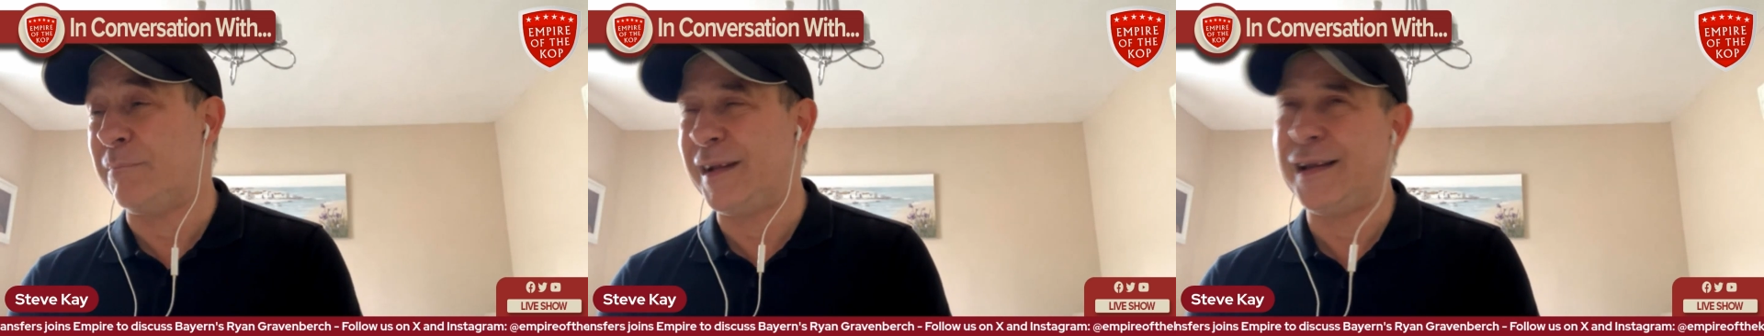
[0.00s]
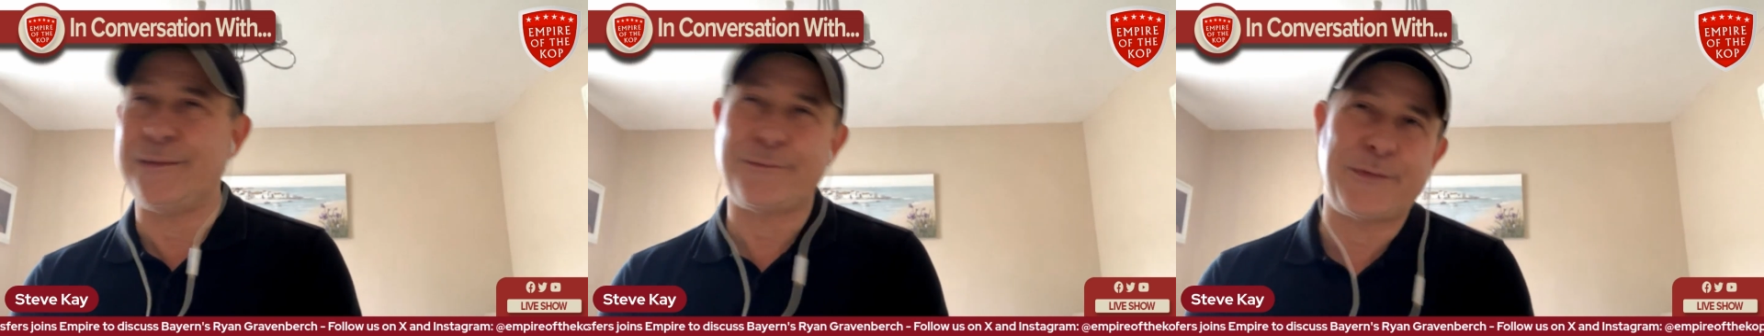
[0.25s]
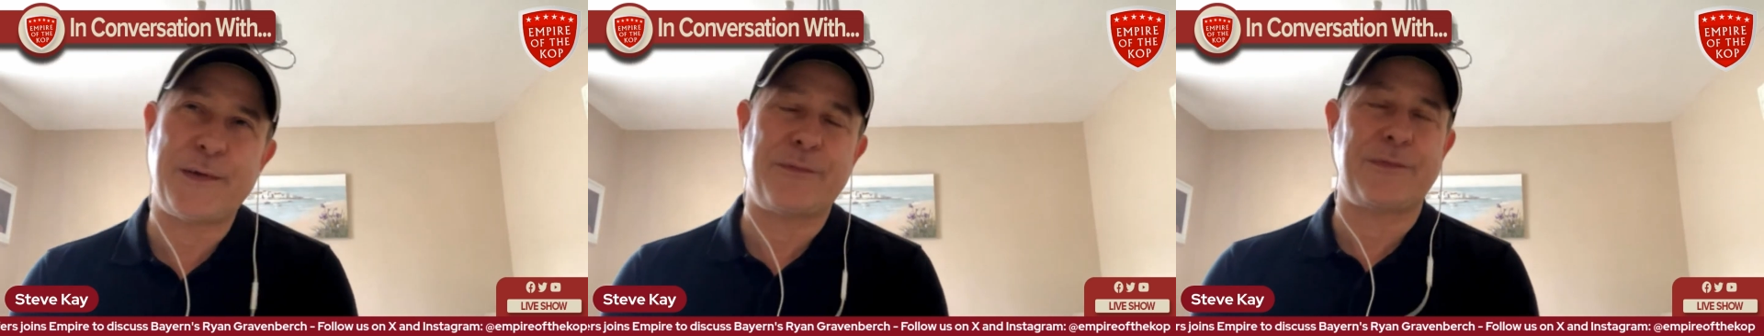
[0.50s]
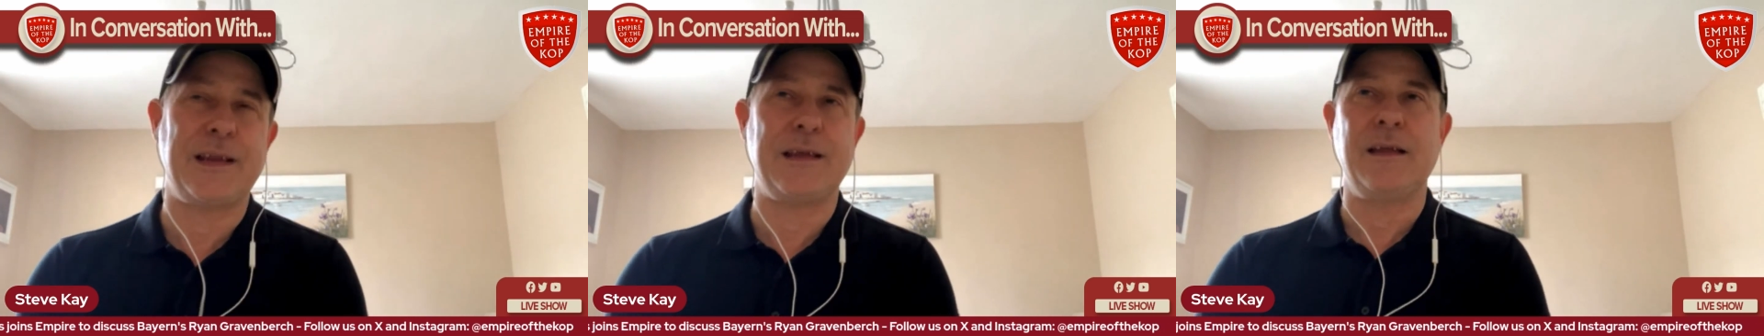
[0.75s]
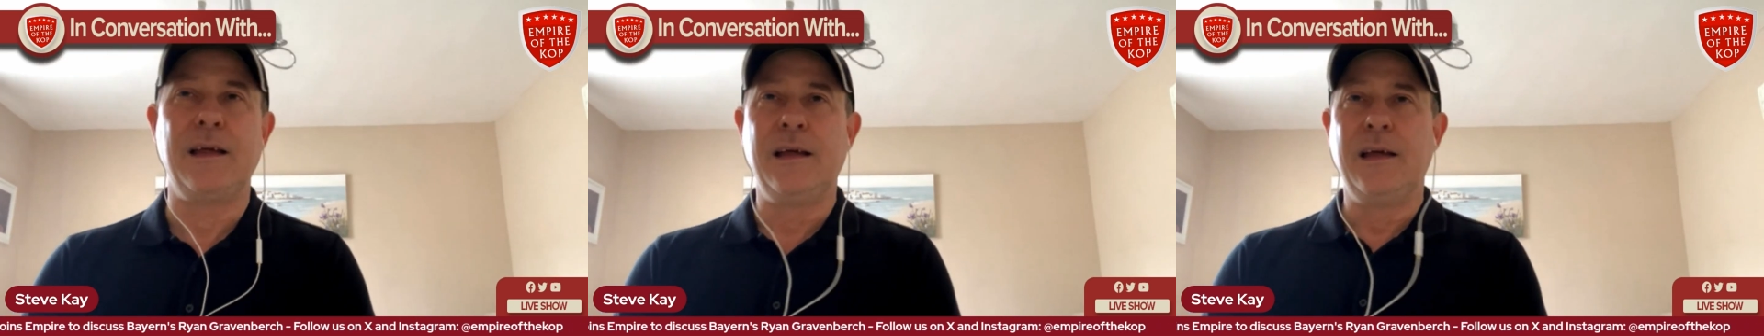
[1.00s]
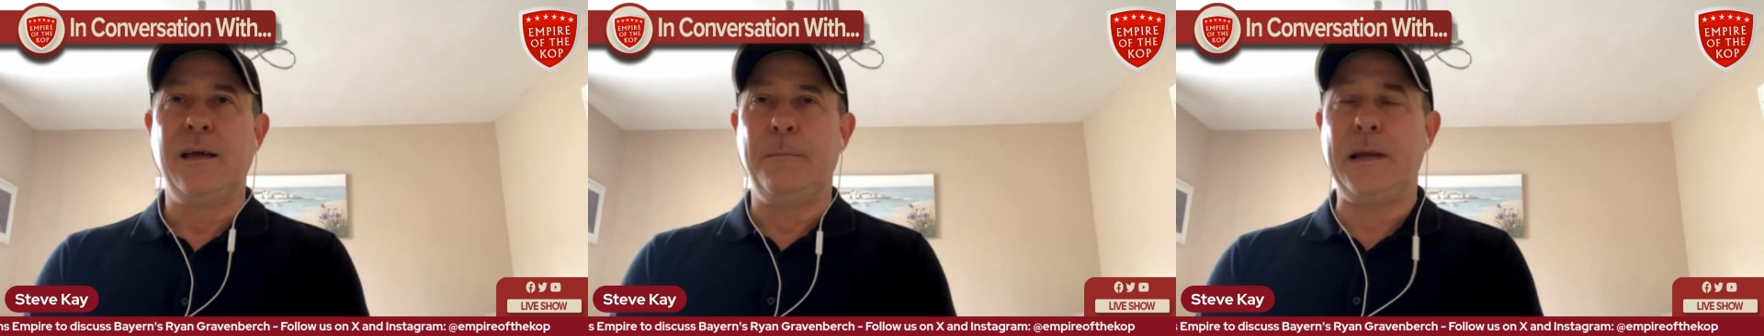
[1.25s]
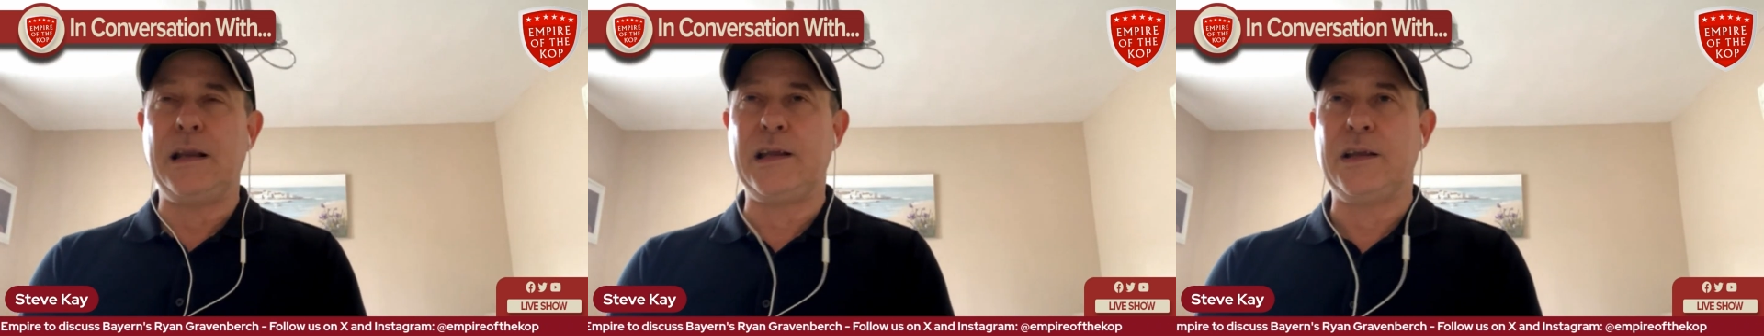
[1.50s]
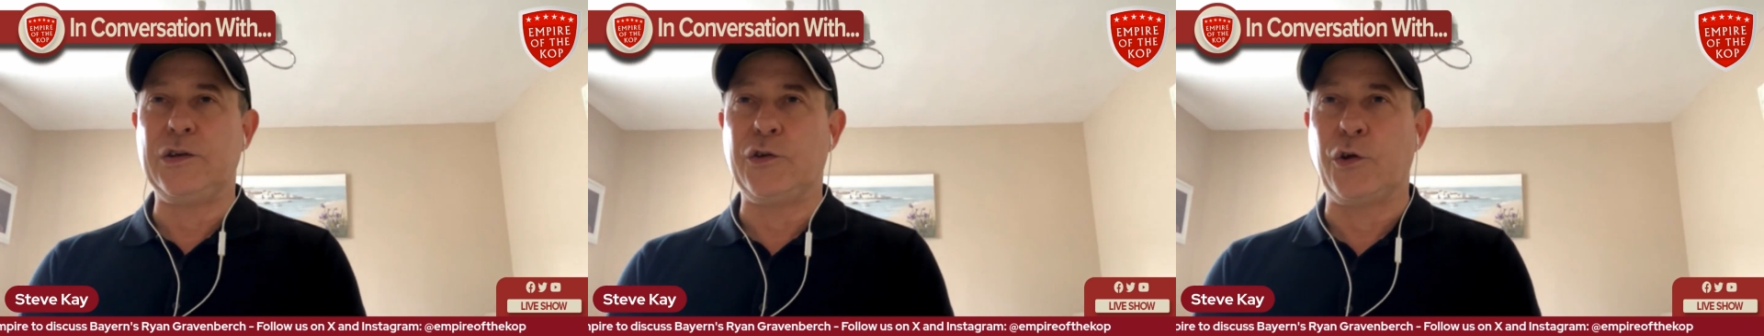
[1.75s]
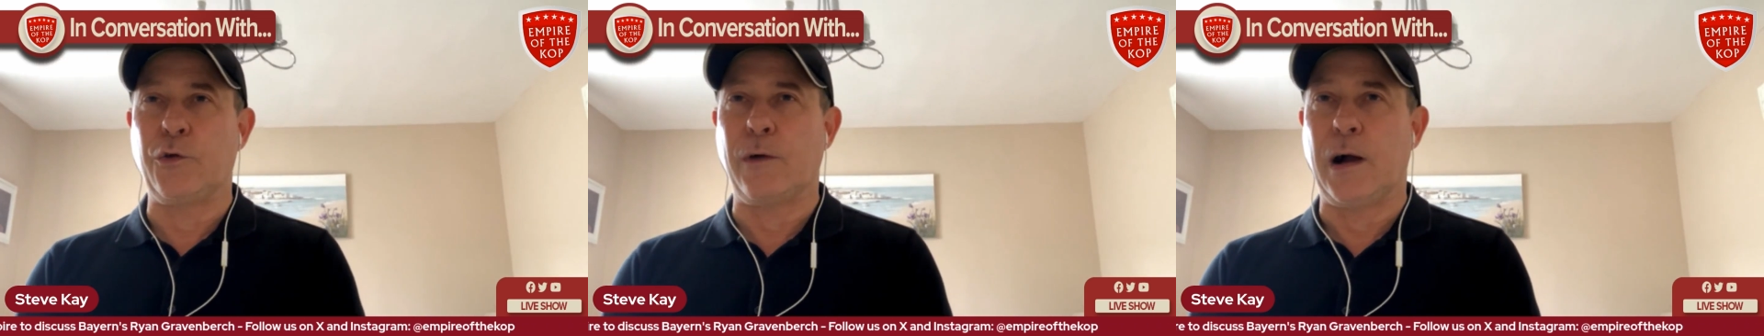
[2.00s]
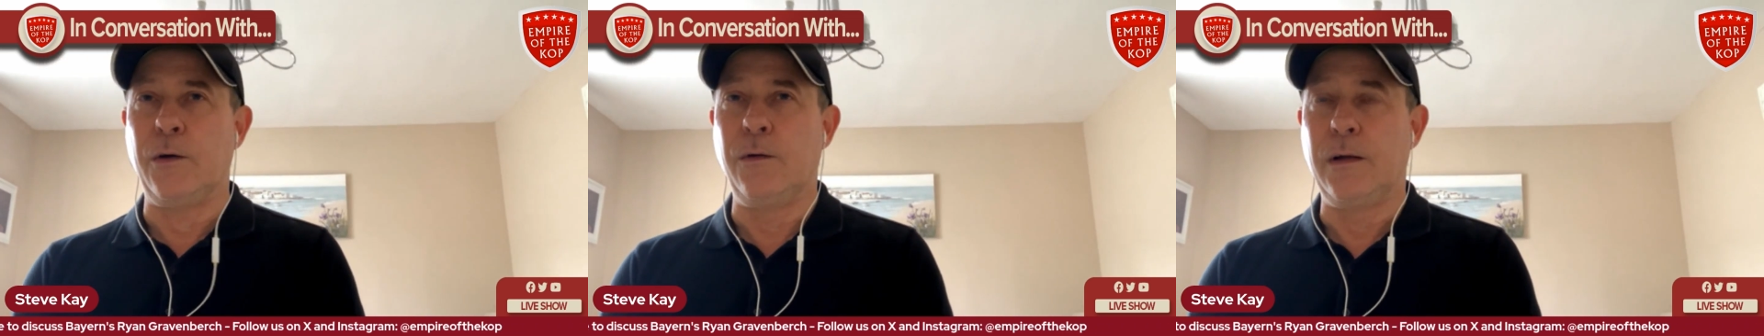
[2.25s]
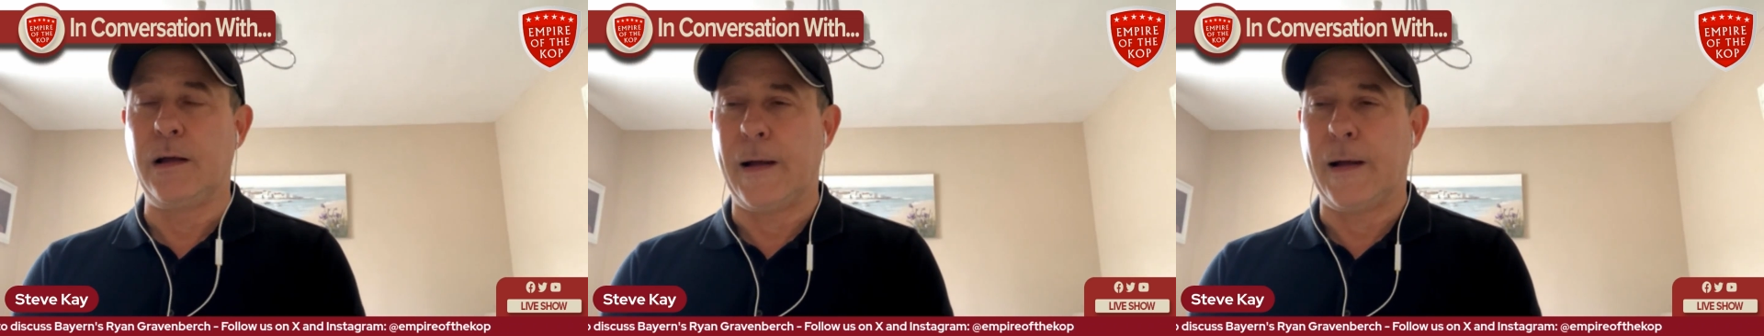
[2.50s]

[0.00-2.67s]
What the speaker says: million, 50 million euro.